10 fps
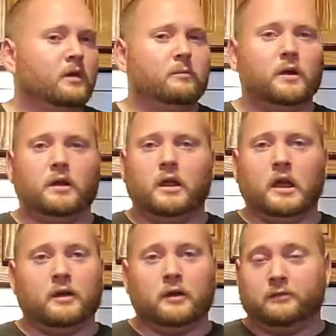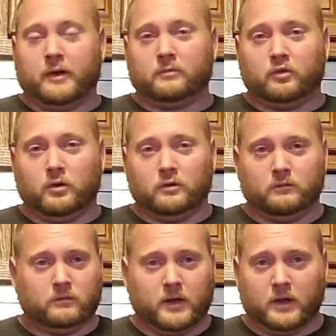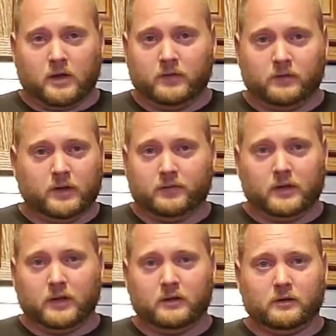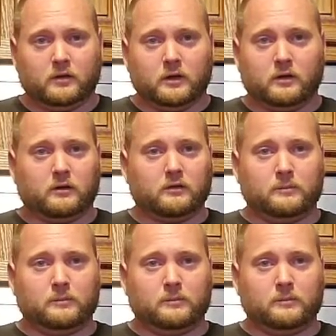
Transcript: But if I'm doing like heavy lifting or